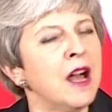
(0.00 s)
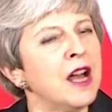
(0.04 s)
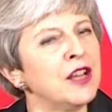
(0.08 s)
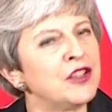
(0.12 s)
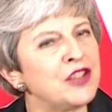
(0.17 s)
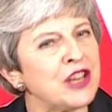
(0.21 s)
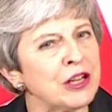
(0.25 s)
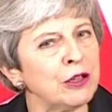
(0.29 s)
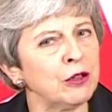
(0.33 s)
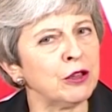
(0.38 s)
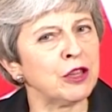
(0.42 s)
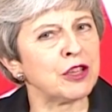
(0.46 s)
A
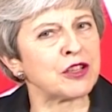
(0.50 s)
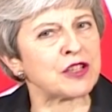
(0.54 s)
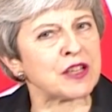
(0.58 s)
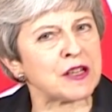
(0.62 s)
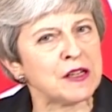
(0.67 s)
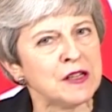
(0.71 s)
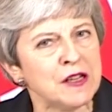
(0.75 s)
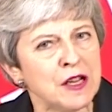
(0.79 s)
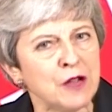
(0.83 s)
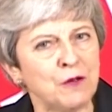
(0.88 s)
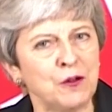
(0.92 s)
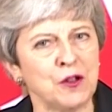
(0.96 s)
deal that
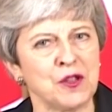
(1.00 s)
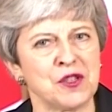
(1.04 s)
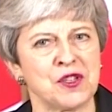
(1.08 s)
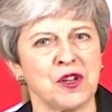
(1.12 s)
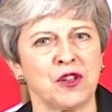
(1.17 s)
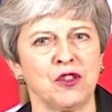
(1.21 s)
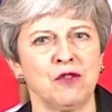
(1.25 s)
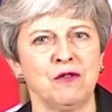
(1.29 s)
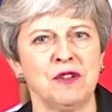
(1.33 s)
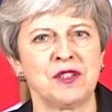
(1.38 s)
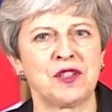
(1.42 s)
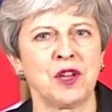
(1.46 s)
delivers
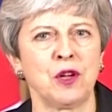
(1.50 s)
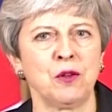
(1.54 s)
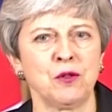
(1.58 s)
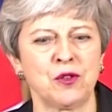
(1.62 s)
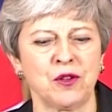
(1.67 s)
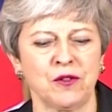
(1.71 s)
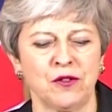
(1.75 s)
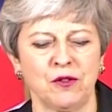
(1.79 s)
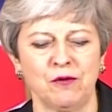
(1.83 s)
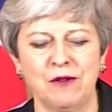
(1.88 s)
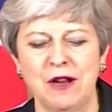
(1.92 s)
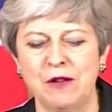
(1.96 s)
on the
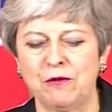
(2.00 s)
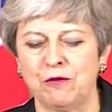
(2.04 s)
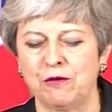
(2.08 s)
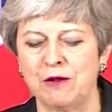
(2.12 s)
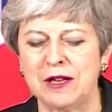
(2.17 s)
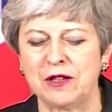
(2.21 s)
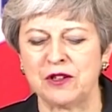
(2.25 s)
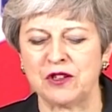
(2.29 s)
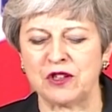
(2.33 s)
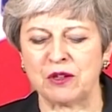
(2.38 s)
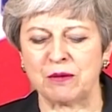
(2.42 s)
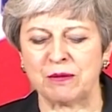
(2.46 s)
result of the
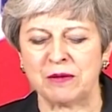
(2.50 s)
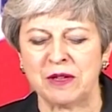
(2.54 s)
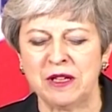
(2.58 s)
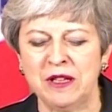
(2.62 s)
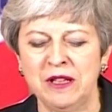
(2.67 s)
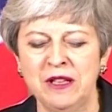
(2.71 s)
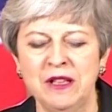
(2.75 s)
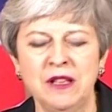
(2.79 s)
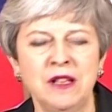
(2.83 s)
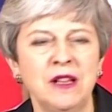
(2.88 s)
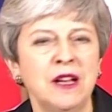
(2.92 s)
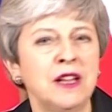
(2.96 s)
referendum
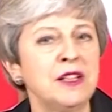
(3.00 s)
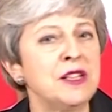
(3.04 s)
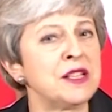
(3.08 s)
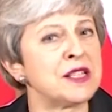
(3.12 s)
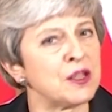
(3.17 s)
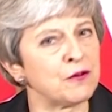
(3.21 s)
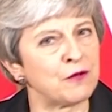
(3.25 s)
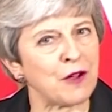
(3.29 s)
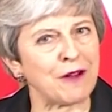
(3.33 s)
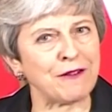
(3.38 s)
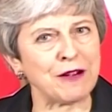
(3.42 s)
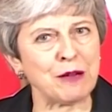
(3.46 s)
and
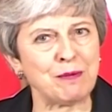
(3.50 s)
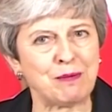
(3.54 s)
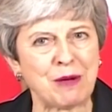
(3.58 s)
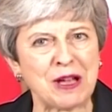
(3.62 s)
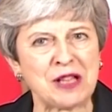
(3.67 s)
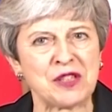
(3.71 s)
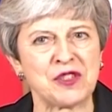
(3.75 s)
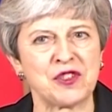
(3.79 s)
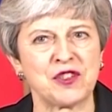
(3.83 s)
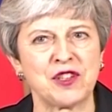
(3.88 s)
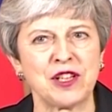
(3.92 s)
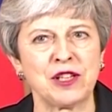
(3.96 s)
is the very
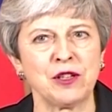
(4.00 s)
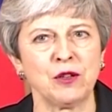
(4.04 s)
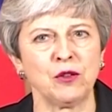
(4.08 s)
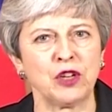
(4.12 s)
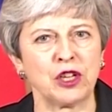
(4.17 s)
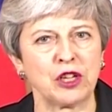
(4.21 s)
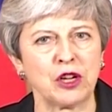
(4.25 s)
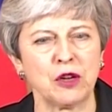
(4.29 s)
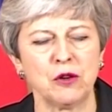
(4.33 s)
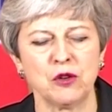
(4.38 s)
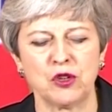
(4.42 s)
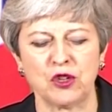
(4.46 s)
best deal
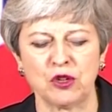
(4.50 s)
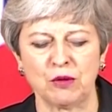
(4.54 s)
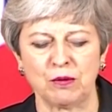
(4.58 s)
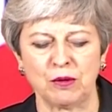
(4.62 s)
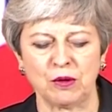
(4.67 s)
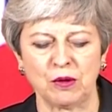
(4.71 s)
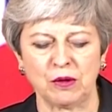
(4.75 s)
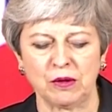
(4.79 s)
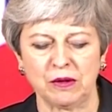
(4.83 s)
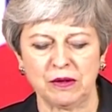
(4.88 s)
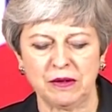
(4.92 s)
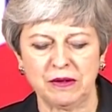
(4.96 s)

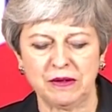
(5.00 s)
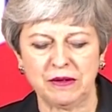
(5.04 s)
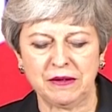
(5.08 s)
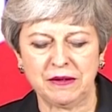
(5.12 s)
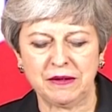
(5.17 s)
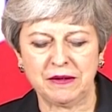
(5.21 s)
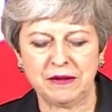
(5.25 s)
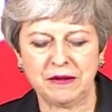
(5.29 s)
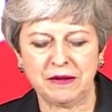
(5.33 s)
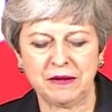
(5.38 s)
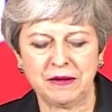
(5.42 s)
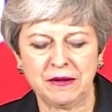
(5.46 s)
negotiable.
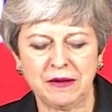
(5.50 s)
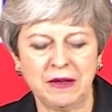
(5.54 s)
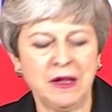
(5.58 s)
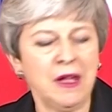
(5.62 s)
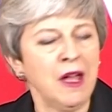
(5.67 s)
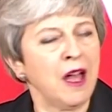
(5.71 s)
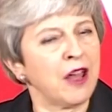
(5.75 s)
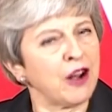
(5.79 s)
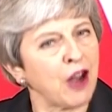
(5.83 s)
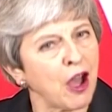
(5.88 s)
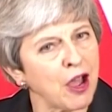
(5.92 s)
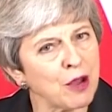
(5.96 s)

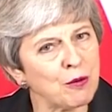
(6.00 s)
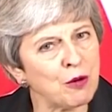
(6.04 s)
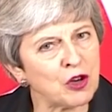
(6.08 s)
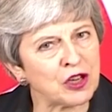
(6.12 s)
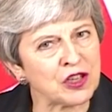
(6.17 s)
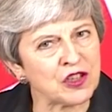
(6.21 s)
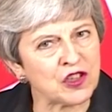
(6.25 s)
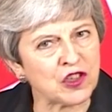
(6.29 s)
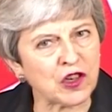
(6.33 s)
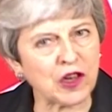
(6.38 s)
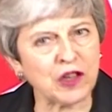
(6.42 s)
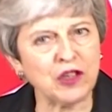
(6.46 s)
And I will
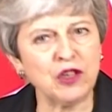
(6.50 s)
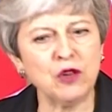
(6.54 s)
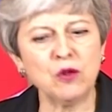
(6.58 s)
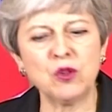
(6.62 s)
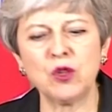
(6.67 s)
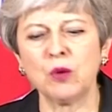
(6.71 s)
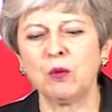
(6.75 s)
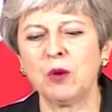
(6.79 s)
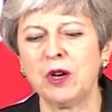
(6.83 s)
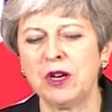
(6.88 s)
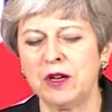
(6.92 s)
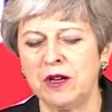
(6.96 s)
continue
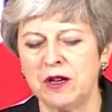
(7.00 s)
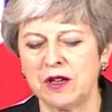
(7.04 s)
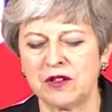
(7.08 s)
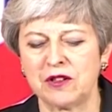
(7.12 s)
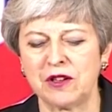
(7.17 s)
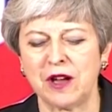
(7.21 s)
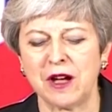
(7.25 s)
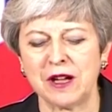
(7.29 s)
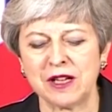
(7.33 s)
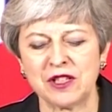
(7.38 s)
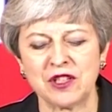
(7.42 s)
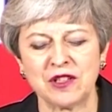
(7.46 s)
to
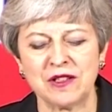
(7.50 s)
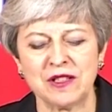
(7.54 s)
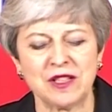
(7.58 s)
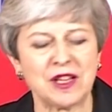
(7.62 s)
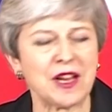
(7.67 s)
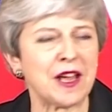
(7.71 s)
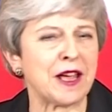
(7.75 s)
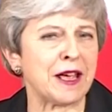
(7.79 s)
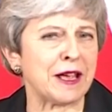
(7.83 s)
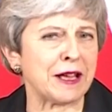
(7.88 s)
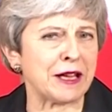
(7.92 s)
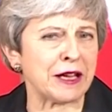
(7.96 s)
work night and
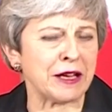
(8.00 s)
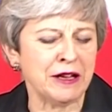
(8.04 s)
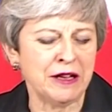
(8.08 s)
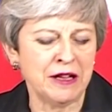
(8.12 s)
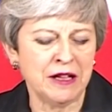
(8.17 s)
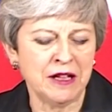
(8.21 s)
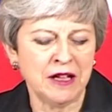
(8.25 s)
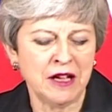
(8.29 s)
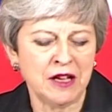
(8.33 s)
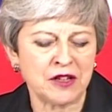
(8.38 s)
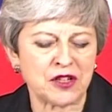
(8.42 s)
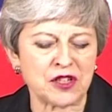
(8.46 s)
day
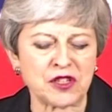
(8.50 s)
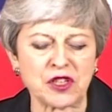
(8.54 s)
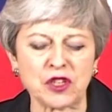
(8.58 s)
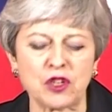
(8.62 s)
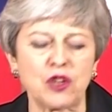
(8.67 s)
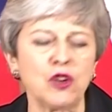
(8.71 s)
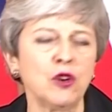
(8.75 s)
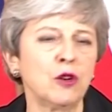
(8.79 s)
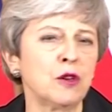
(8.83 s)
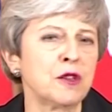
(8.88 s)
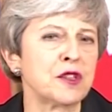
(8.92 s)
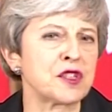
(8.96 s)
to
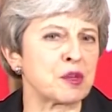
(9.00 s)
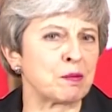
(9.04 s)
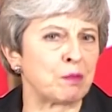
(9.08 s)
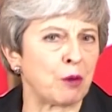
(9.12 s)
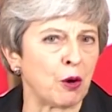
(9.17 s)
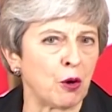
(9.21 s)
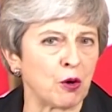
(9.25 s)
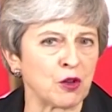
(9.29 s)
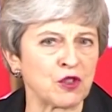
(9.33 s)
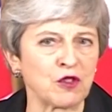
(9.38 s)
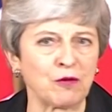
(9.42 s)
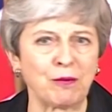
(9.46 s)
secure the
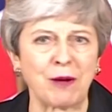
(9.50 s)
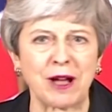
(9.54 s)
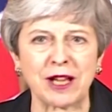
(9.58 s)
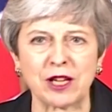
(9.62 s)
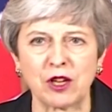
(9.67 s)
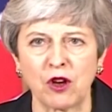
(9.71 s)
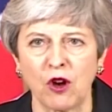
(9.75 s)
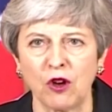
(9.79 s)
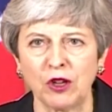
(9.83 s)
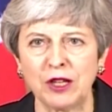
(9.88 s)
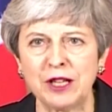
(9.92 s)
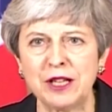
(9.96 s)
support of
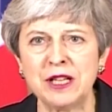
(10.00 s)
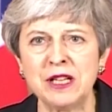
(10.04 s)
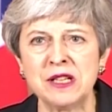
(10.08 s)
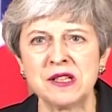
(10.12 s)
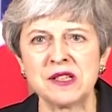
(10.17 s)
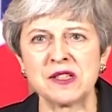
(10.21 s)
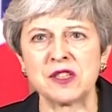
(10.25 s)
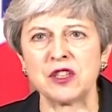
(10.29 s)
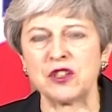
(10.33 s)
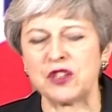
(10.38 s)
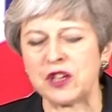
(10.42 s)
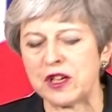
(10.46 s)
my
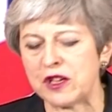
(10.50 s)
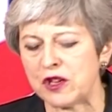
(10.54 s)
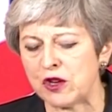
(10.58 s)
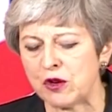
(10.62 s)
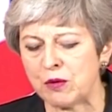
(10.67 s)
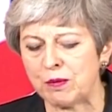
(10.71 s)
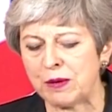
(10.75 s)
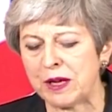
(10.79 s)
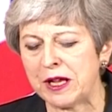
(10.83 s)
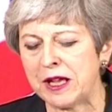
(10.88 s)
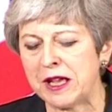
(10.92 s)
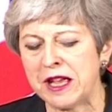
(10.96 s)
colleagues, the
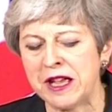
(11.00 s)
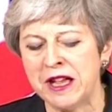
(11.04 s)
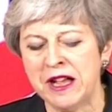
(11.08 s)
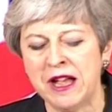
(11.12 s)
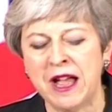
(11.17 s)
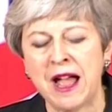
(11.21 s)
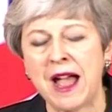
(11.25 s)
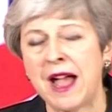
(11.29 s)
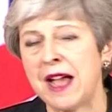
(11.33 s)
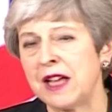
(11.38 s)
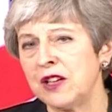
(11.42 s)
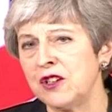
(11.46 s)
DUP
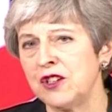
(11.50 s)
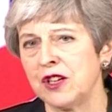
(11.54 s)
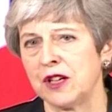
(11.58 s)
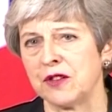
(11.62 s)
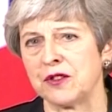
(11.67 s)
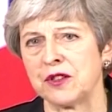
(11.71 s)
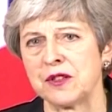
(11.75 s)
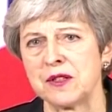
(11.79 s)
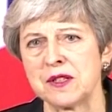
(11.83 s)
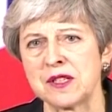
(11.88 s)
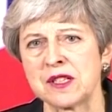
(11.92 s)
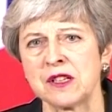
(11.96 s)
and
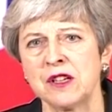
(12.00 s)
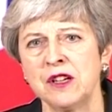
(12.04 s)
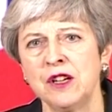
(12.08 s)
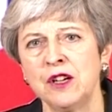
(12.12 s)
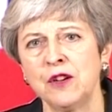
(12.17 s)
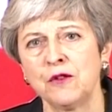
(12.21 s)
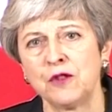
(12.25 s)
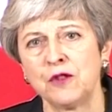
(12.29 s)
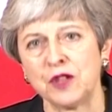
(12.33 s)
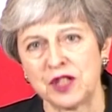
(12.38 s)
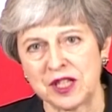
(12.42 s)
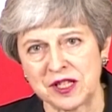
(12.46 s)
others,
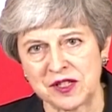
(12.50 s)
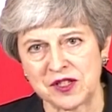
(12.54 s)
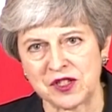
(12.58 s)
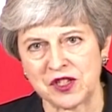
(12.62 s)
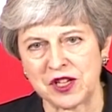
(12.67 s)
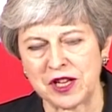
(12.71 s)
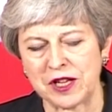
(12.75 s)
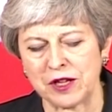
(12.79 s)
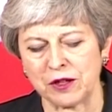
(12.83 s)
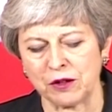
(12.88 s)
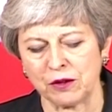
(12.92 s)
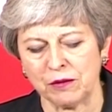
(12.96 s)
for this
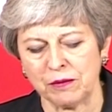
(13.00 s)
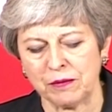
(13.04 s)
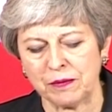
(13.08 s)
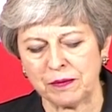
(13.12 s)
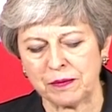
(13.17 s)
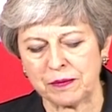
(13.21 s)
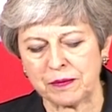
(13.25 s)
deal.